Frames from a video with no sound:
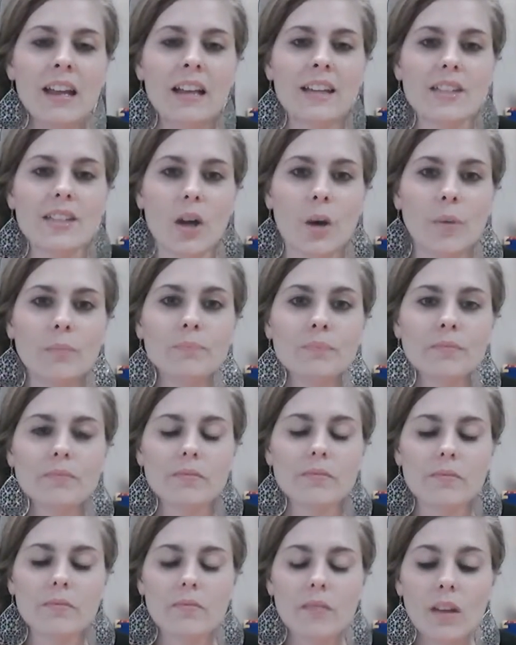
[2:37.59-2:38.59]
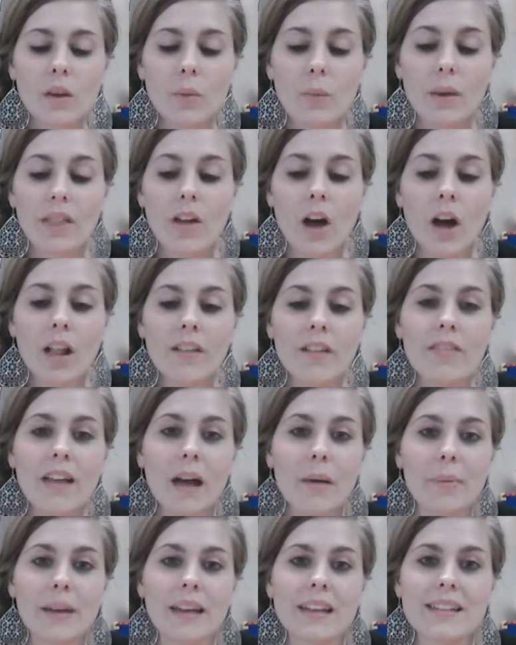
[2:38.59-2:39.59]
So with all of
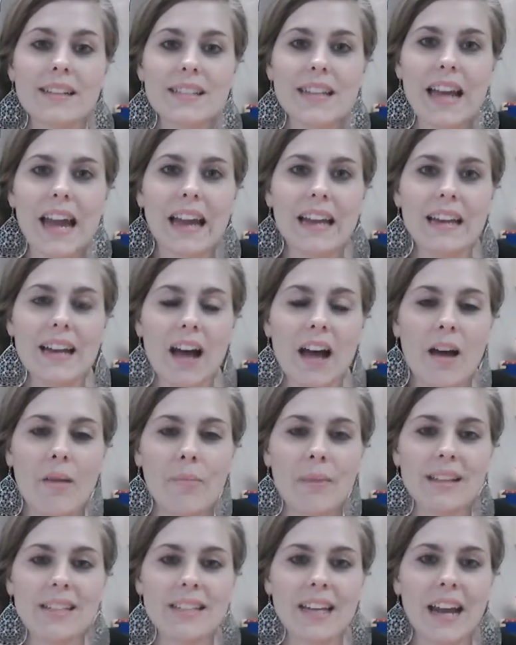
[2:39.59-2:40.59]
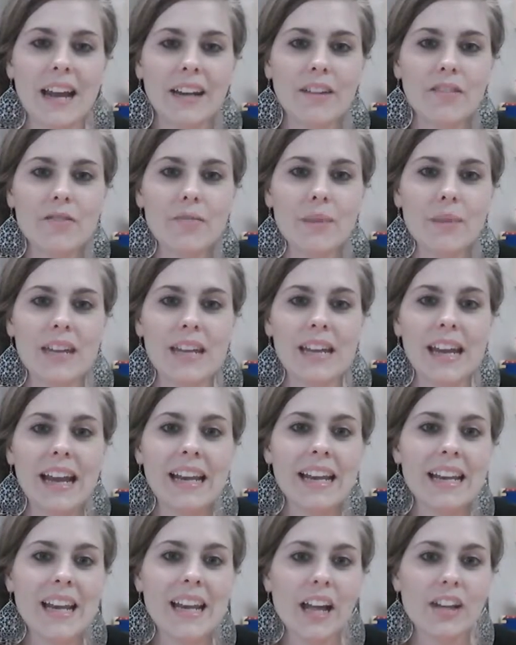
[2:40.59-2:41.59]
that being said, that's kind of me
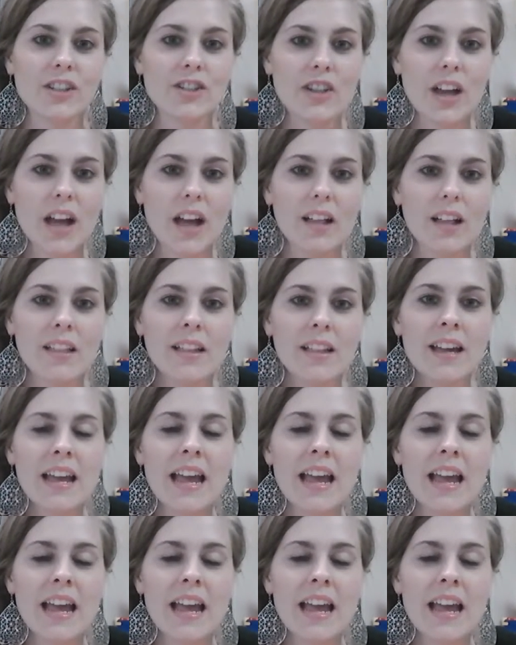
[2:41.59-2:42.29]
in a nutshell.